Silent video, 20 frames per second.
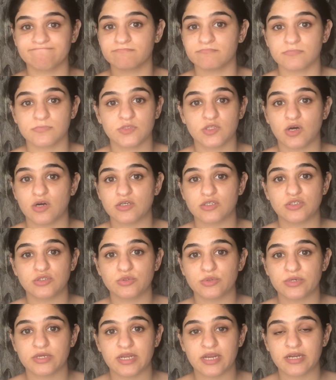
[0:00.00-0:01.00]
not to
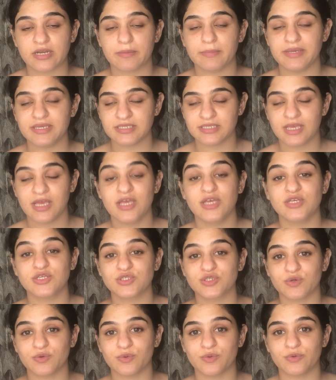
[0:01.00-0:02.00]
create a mess.
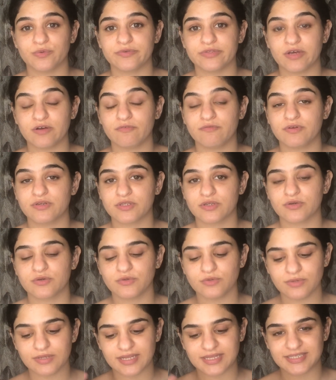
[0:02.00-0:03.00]
So without further
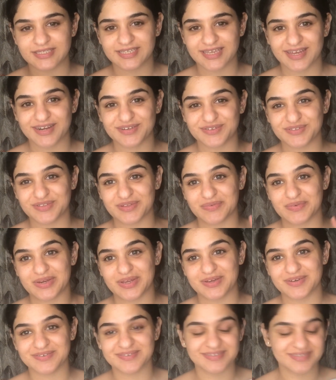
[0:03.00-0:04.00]
ado, let's get into the
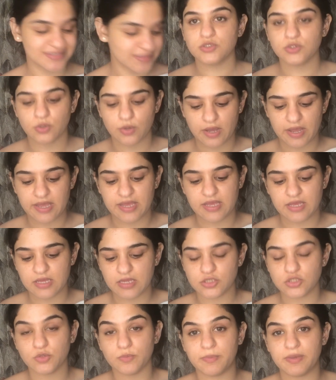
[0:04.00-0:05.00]
video. So
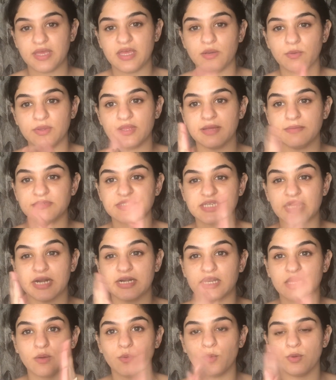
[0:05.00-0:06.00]
to begin with, I'm
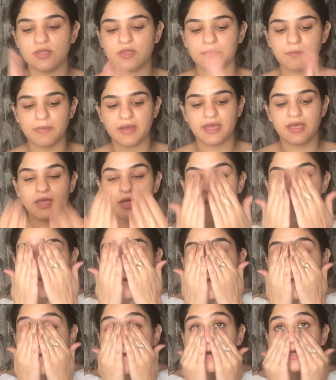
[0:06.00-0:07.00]
starting with my
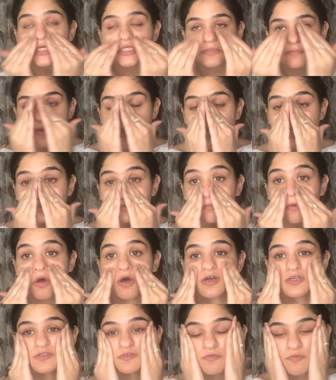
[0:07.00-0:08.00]

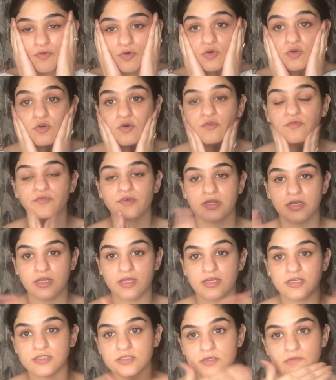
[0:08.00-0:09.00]
Smashbox Photo
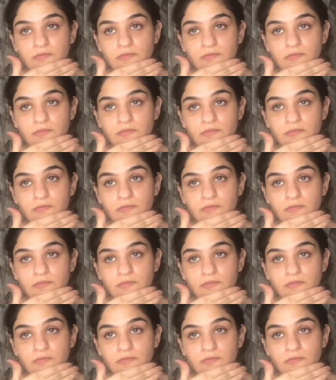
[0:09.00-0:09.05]
Finish